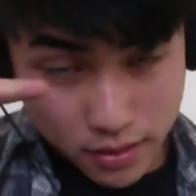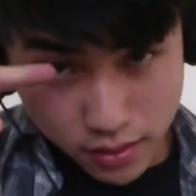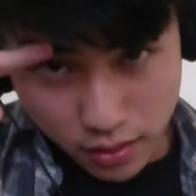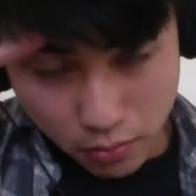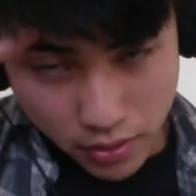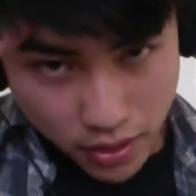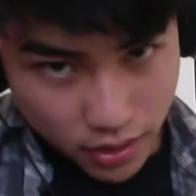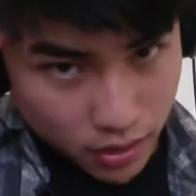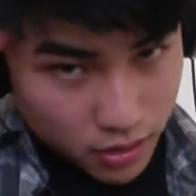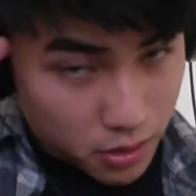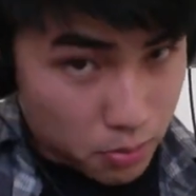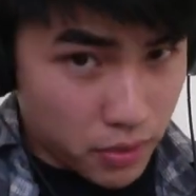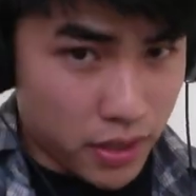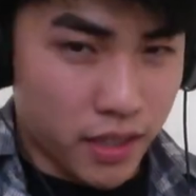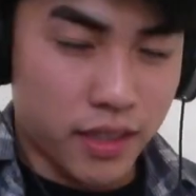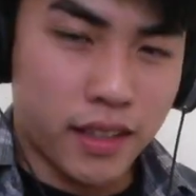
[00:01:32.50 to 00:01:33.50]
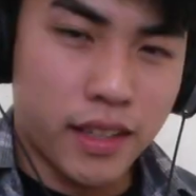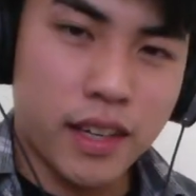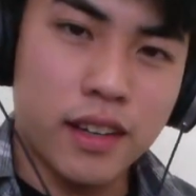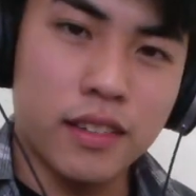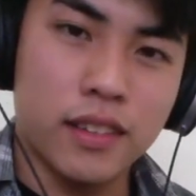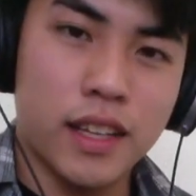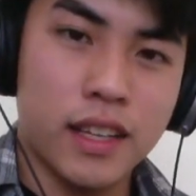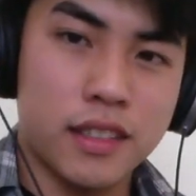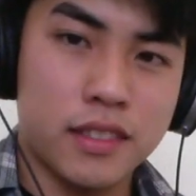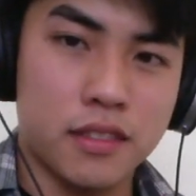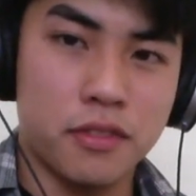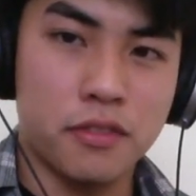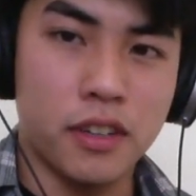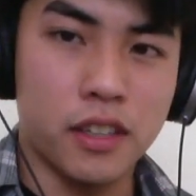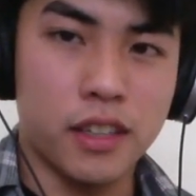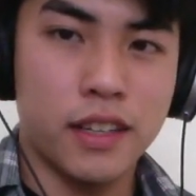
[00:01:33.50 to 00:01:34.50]
the way it's played, it kind of lacks the
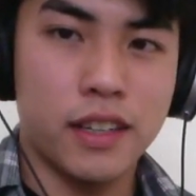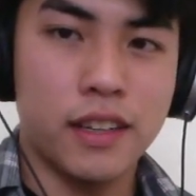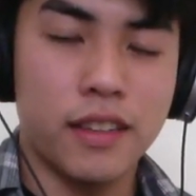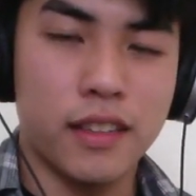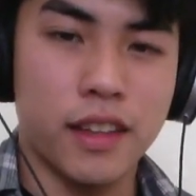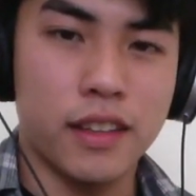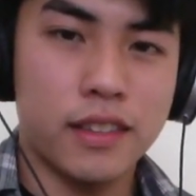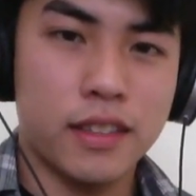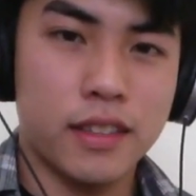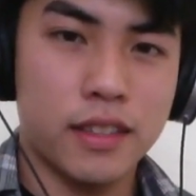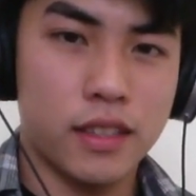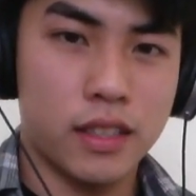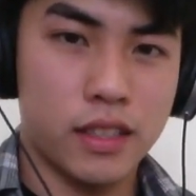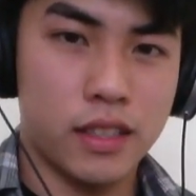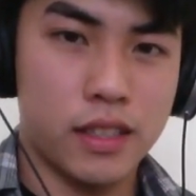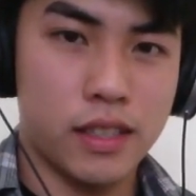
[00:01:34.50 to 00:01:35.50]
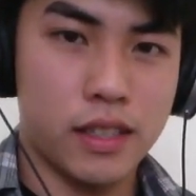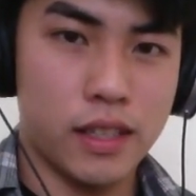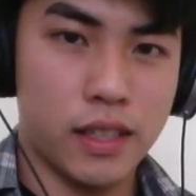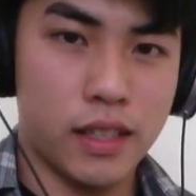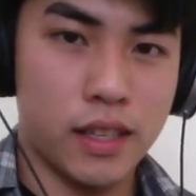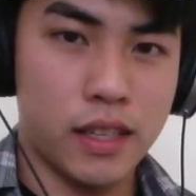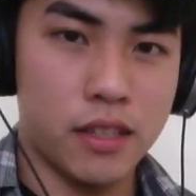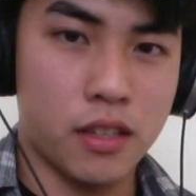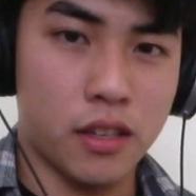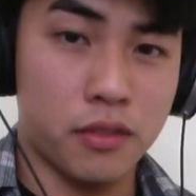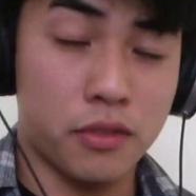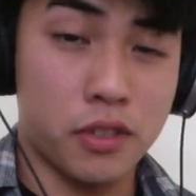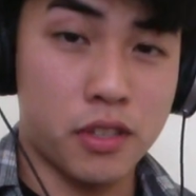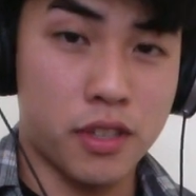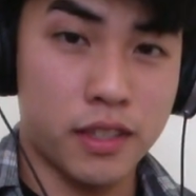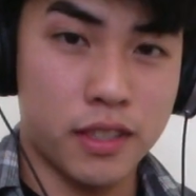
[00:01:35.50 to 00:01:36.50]
funk that John
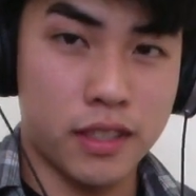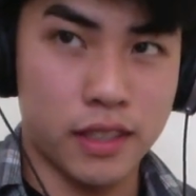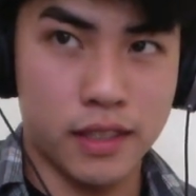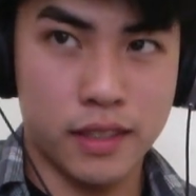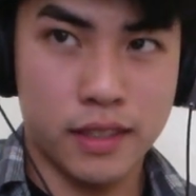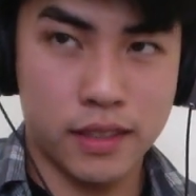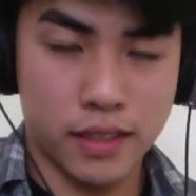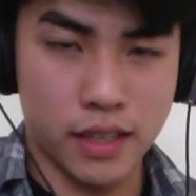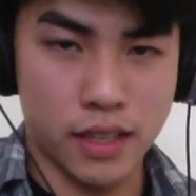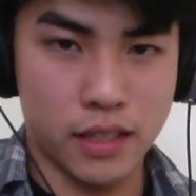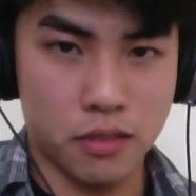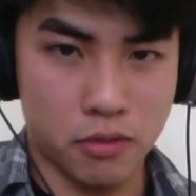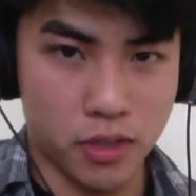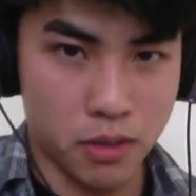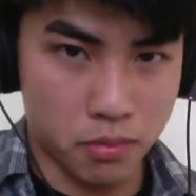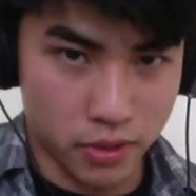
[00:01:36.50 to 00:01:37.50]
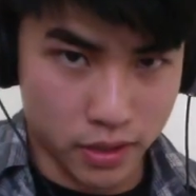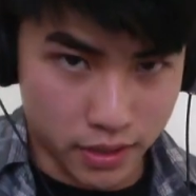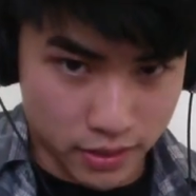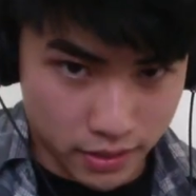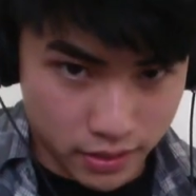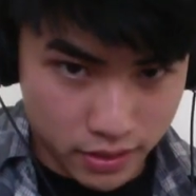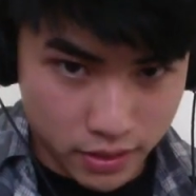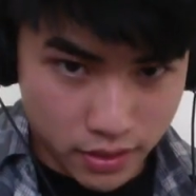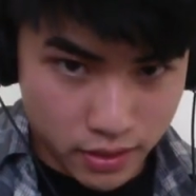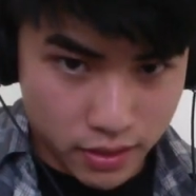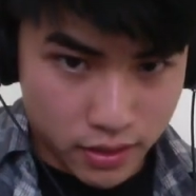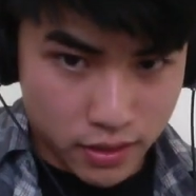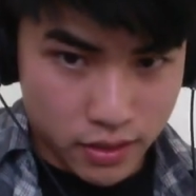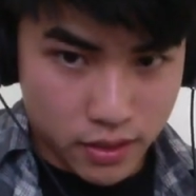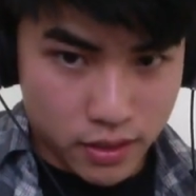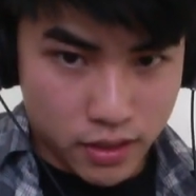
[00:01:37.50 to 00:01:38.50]
Frusciante has when he plays it.
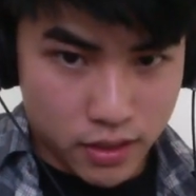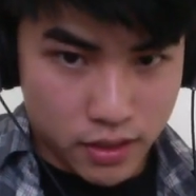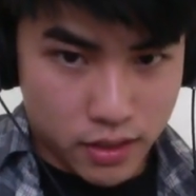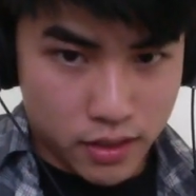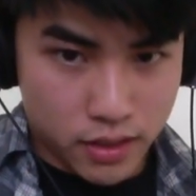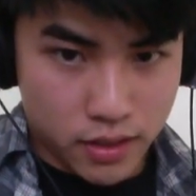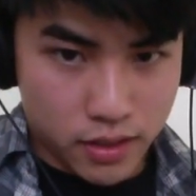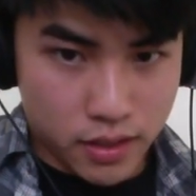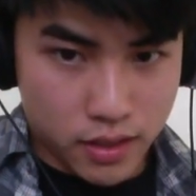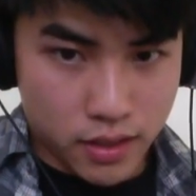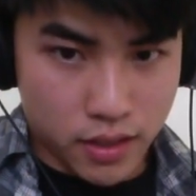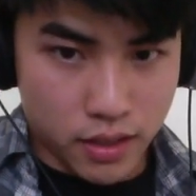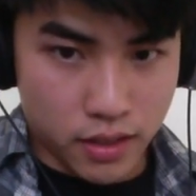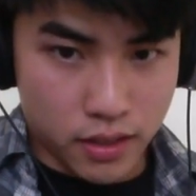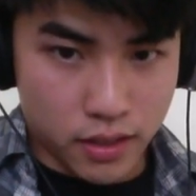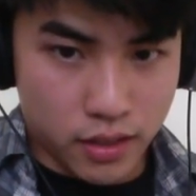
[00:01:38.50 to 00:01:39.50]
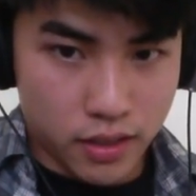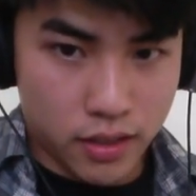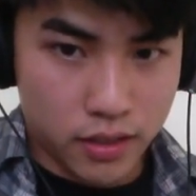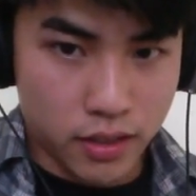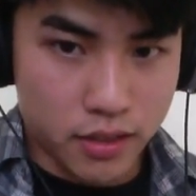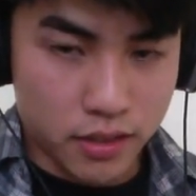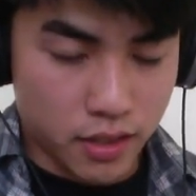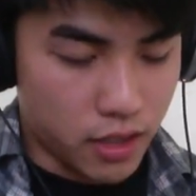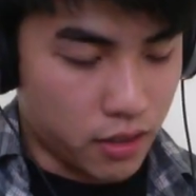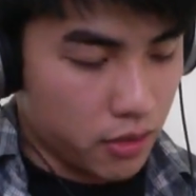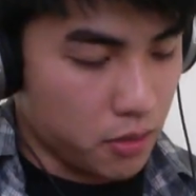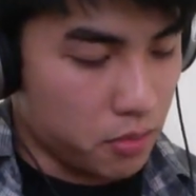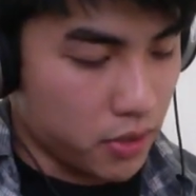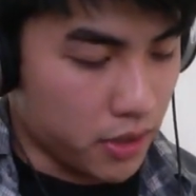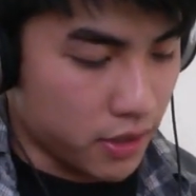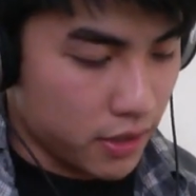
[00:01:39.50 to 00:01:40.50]
And this is how he
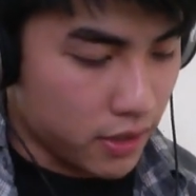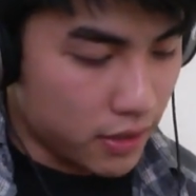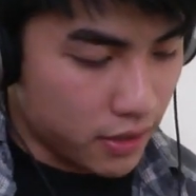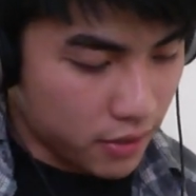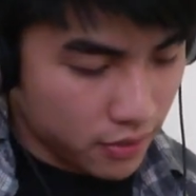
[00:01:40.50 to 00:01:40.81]
played it.